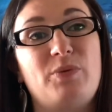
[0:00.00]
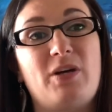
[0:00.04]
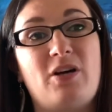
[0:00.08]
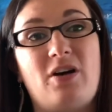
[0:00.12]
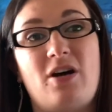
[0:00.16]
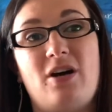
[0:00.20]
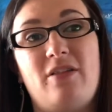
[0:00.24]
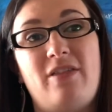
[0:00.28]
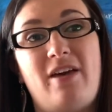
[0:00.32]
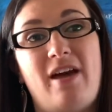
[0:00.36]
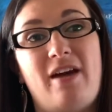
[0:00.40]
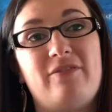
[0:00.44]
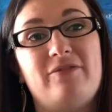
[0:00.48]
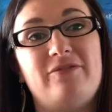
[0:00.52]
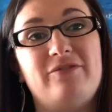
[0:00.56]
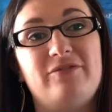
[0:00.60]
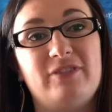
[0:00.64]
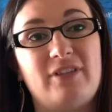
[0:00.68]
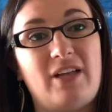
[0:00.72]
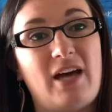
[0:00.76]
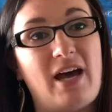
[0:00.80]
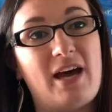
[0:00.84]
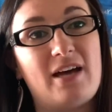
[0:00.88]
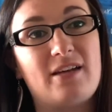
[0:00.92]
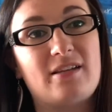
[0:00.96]
We call that
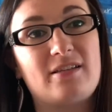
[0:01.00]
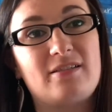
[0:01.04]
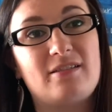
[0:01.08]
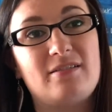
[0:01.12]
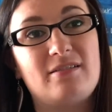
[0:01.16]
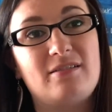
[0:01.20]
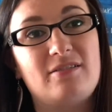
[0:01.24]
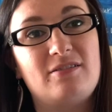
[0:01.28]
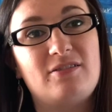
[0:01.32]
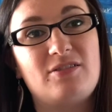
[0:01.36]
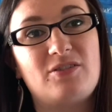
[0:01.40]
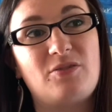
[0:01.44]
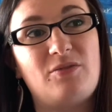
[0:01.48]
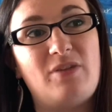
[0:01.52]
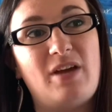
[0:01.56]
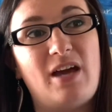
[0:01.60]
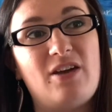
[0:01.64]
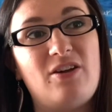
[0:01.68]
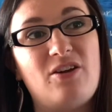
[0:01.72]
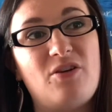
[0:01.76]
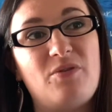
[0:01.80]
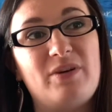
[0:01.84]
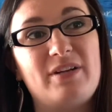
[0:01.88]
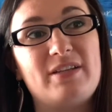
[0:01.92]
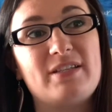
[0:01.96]
flat. So
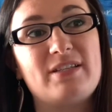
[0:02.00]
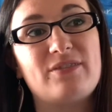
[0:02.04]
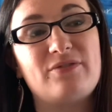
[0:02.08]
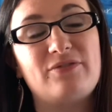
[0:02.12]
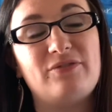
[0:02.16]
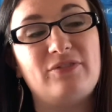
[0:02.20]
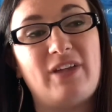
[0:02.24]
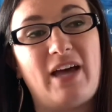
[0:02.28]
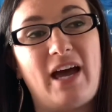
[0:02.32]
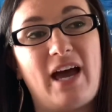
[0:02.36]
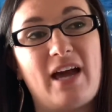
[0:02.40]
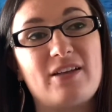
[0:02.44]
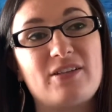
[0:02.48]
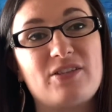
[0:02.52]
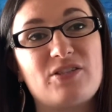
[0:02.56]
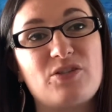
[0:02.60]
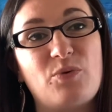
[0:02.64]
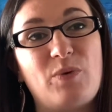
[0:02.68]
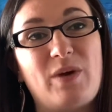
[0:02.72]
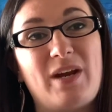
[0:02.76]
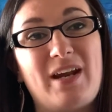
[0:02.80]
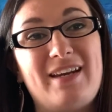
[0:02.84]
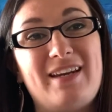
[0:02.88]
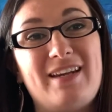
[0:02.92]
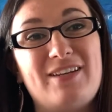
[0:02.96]
that note is flat. So
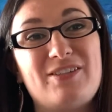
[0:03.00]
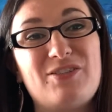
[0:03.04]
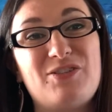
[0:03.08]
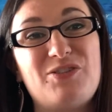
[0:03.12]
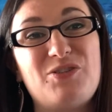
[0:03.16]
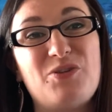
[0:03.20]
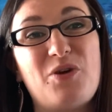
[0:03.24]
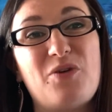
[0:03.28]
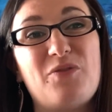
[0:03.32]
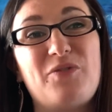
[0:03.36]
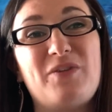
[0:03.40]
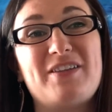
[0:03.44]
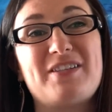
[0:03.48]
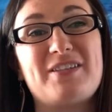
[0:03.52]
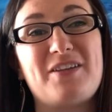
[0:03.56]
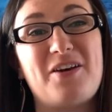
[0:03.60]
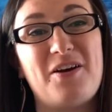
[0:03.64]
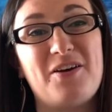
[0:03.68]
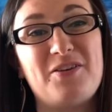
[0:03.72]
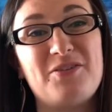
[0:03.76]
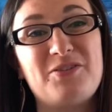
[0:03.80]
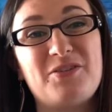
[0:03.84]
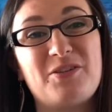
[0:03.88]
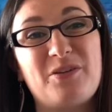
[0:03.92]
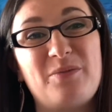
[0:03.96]
what I need to do if it's
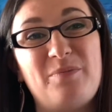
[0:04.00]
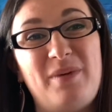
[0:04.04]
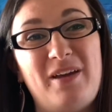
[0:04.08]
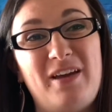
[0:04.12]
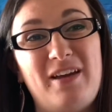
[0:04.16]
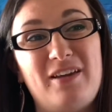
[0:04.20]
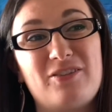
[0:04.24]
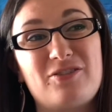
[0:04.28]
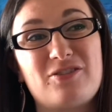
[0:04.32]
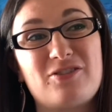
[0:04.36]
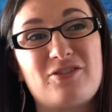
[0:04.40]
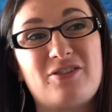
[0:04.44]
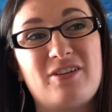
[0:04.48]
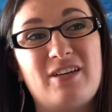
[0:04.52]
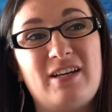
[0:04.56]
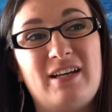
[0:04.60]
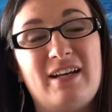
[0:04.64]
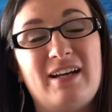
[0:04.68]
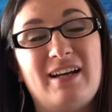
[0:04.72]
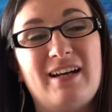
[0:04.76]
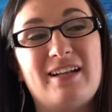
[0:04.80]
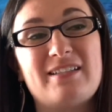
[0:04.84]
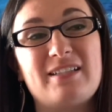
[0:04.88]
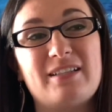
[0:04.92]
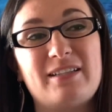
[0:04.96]
under pitch,
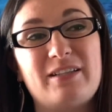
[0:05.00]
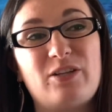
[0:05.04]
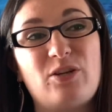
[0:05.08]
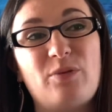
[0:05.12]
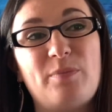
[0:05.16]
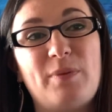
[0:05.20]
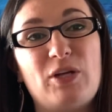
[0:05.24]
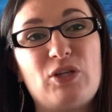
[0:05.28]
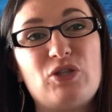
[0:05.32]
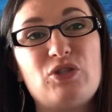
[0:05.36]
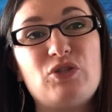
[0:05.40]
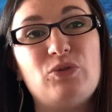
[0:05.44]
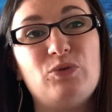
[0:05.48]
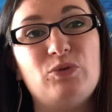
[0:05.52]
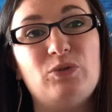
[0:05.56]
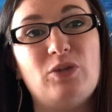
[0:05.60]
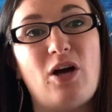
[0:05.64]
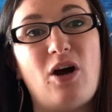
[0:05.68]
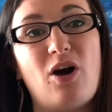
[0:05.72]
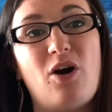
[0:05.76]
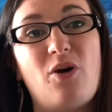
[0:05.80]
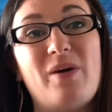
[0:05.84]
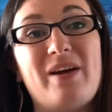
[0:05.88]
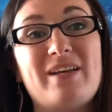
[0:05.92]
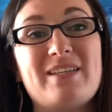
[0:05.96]
it's a little bit too
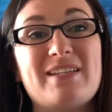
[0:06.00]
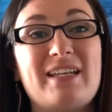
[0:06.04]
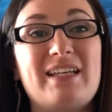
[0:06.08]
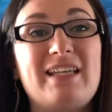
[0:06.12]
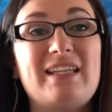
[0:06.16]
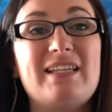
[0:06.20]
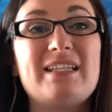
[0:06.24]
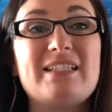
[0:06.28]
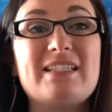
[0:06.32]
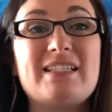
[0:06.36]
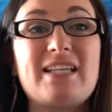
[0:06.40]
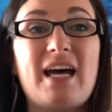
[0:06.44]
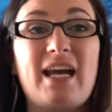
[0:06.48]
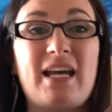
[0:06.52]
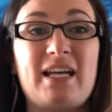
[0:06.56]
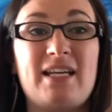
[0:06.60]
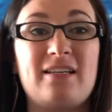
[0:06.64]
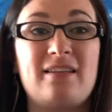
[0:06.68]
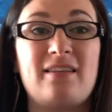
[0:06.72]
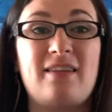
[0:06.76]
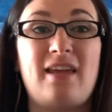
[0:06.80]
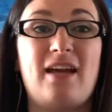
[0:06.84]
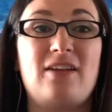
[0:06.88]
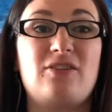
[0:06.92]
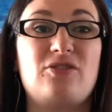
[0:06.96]
low, is I need to
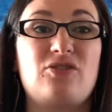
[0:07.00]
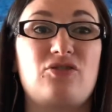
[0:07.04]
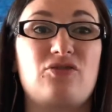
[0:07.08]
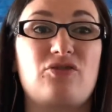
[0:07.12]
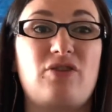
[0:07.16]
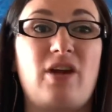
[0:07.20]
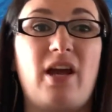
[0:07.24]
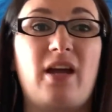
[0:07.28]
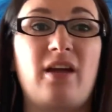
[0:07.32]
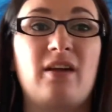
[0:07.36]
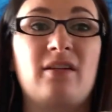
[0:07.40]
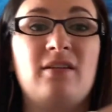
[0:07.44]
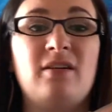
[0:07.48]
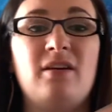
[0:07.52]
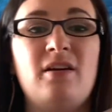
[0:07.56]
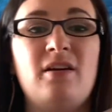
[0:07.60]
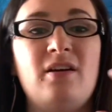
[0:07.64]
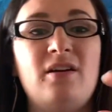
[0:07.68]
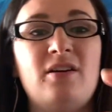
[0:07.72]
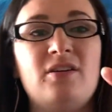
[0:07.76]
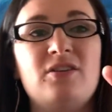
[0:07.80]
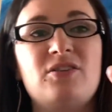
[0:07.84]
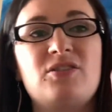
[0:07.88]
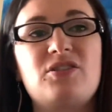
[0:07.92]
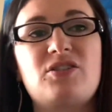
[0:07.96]
tighten that string.
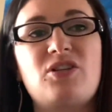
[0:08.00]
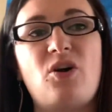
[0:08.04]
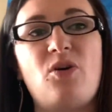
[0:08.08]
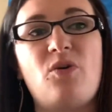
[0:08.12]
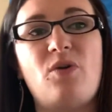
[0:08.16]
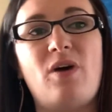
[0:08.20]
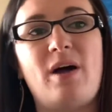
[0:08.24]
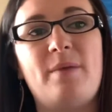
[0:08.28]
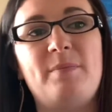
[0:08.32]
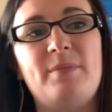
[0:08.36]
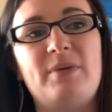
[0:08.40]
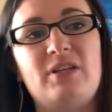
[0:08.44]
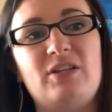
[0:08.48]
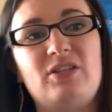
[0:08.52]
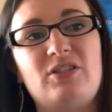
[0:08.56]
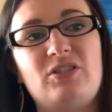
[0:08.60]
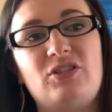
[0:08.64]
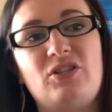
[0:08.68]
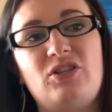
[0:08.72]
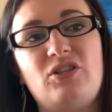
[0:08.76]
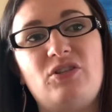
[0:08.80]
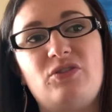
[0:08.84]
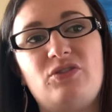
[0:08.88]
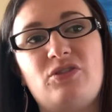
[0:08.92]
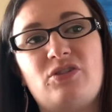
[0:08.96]
So I'm gonna
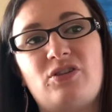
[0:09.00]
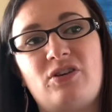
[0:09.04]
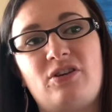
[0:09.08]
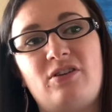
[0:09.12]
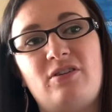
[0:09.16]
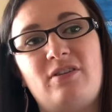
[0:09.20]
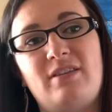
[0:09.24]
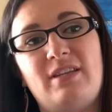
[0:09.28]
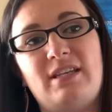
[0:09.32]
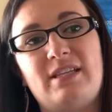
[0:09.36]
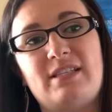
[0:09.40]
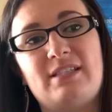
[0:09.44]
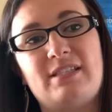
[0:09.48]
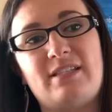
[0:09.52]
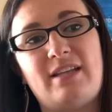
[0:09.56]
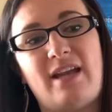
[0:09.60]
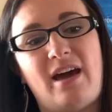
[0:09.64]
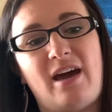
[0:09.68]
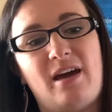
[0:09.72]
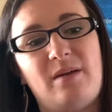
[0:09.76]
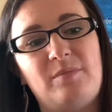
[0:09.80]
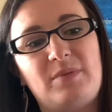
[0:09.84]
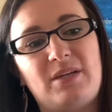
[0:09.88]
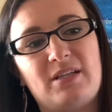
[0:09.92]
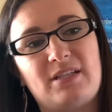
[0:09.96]
turn this
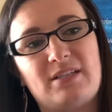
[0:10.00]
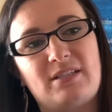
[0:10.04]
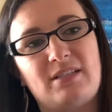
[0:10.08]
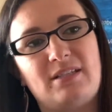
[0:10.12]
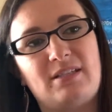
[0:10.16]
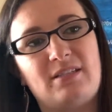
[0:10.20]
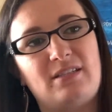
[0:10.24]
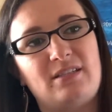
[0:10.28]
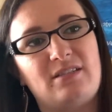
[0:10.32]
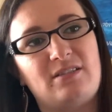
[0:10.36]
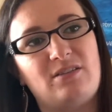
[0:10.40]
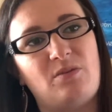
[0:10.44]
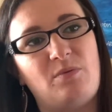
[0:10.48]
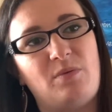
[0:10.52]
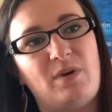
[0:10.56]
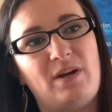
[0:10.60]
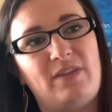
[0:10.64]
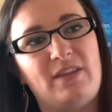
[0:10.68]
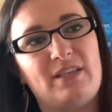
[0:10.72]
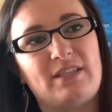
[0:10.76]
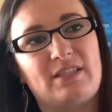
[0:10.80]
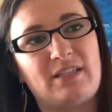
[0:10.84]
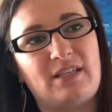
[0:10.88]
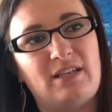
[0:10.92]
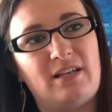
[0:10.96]
knob, because this is the one
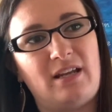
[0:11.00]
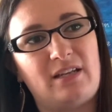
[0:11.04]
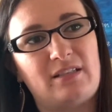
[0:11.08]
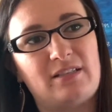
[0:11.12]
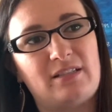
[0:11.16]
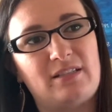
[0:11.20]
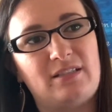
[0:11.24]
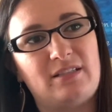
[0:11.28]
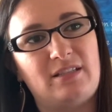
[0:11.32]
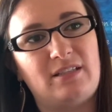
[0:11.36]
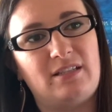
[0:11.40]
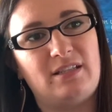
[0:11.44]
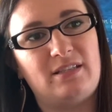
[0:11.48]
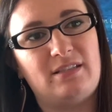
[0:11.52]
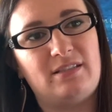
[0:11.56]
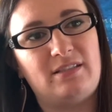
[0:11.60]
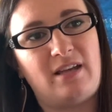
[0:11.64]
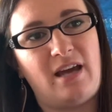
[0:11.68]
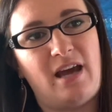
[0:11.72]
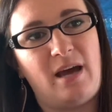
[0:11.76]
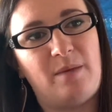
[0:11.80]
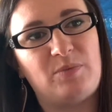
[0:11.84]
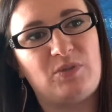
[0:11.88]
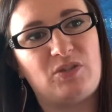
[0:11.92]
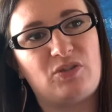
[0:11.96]
that's connected to this
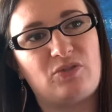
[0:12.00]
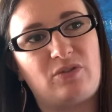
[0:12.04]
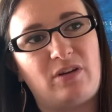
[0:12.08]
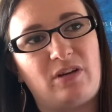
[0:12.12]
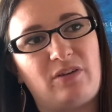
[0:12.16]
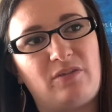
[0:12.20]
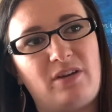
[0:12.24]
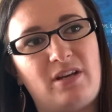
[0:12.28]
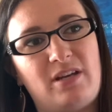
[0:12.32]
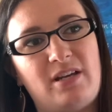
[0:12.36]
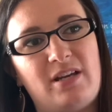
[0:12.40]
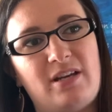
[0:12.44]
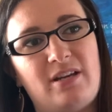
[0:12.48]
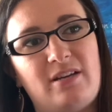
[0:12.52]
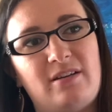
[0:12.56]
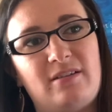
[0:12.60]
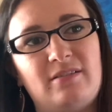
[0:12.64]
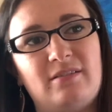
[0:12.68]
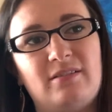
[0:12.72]
top string right here.